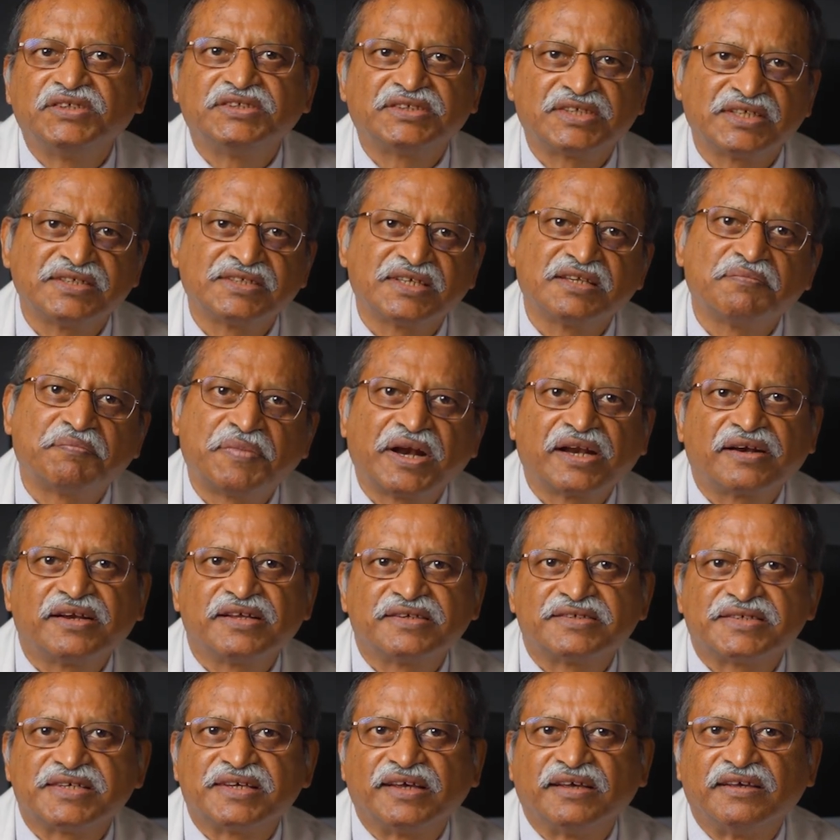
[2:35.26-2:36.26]
instance, in
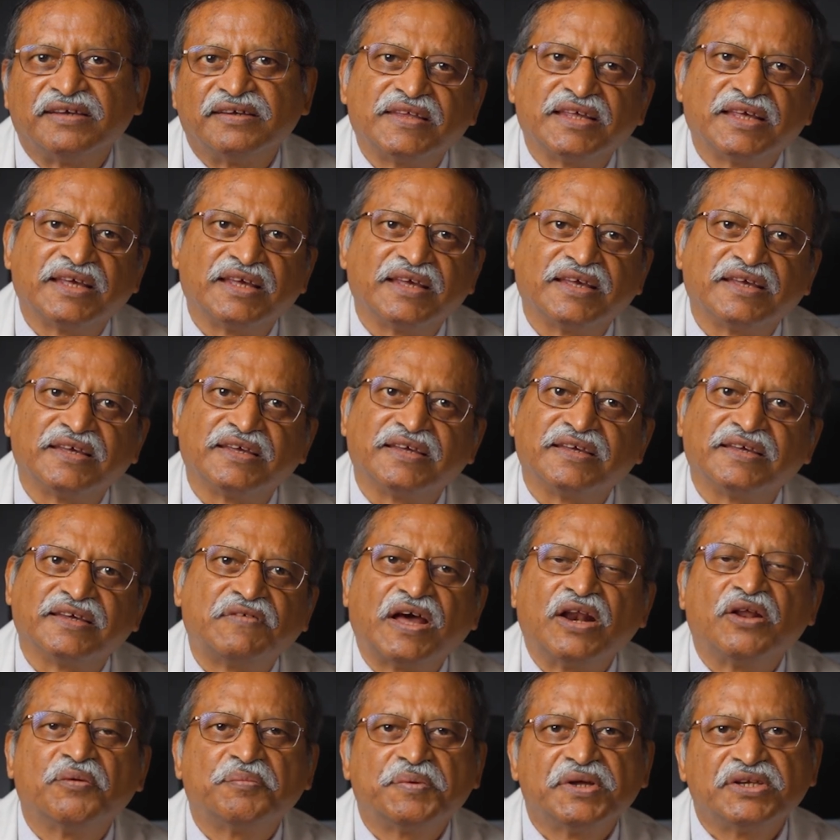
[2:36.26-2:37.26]
pregnancy, the
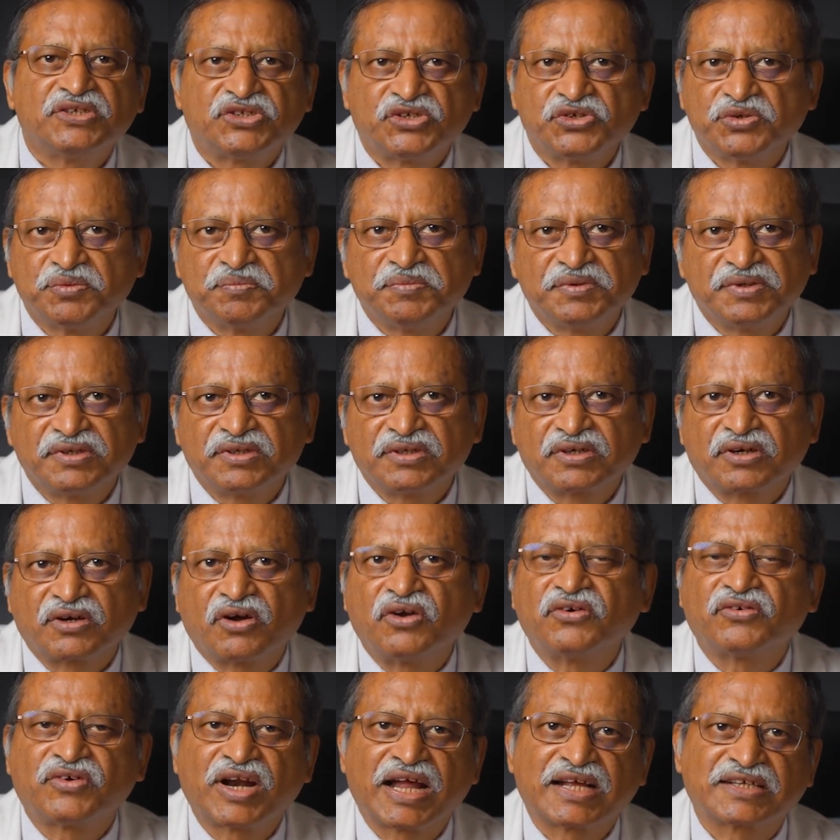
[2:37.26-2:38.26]
fallopian tube
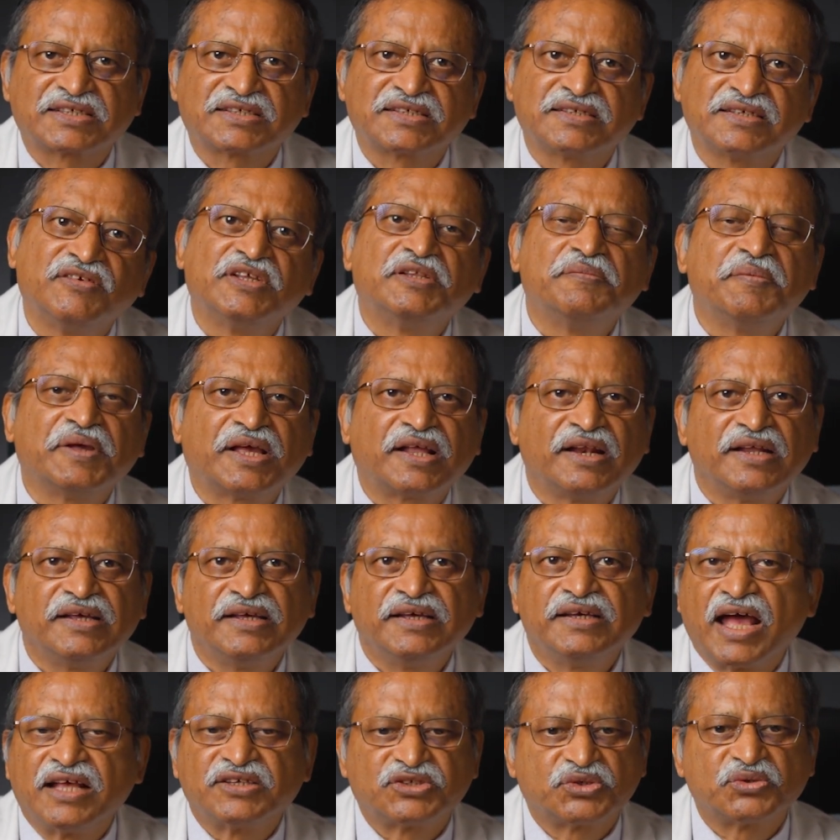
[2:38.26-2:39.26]
contracts
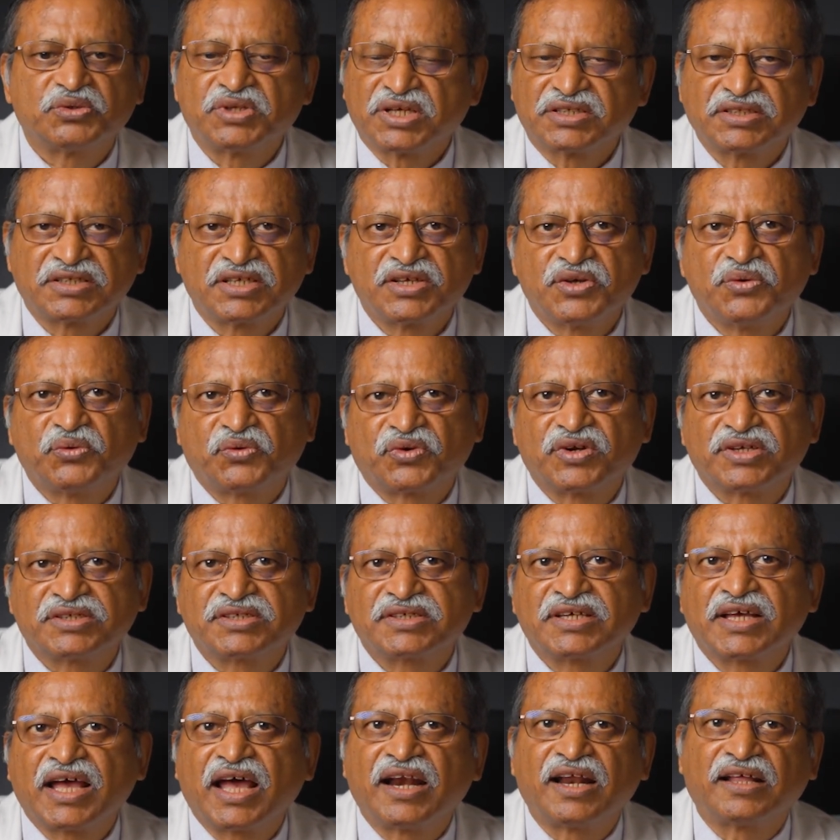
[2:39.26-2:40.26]
rhythmically, and so does the
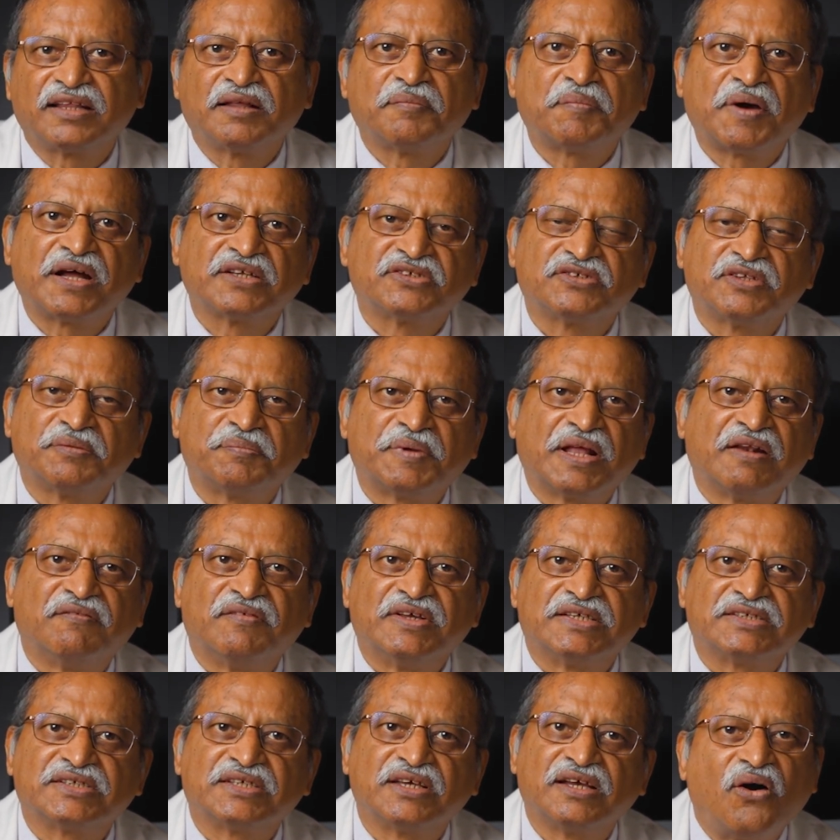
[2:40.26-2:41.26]
uterus and other parts of the
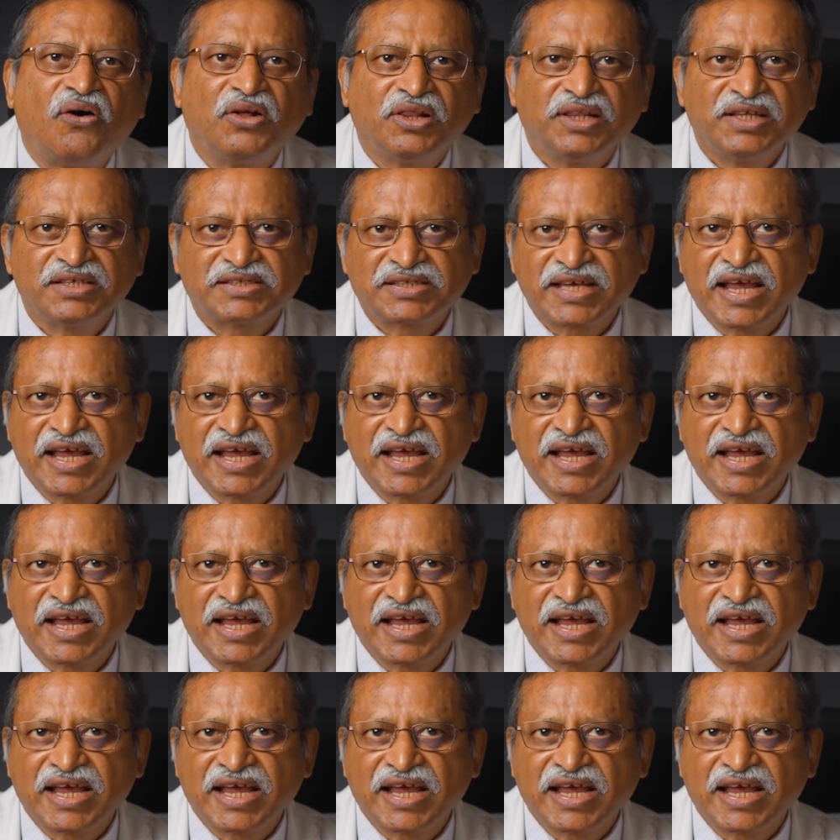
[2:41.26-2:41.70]
pelvis. All this